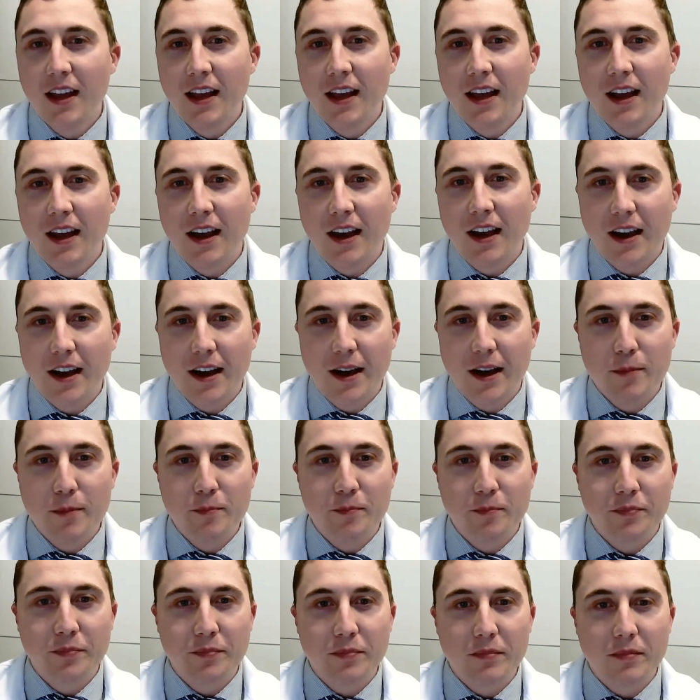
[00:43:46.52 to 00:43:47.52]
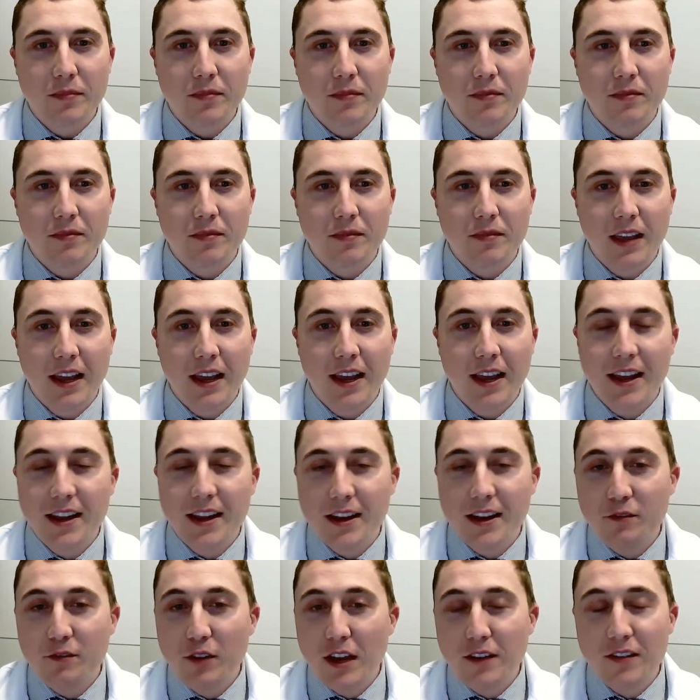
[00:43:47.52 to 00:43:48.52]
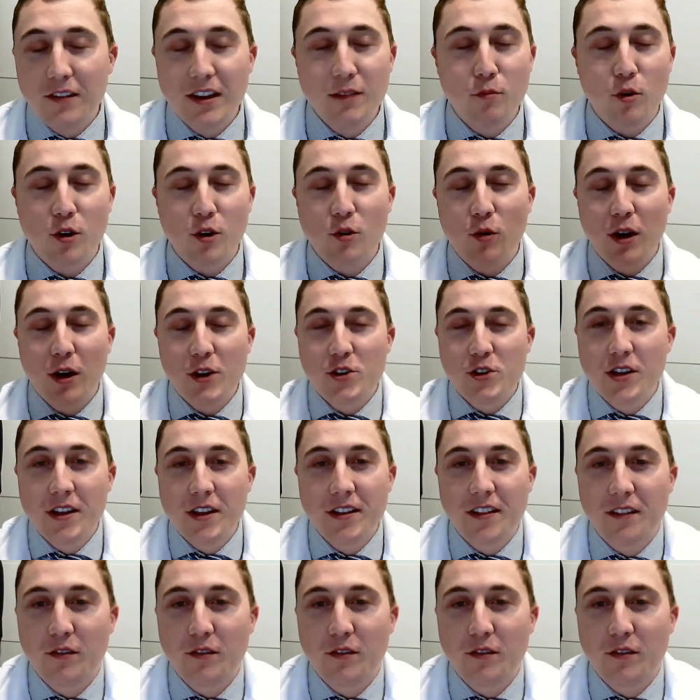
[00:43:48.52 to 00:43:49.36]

Um, and if you have any more questions,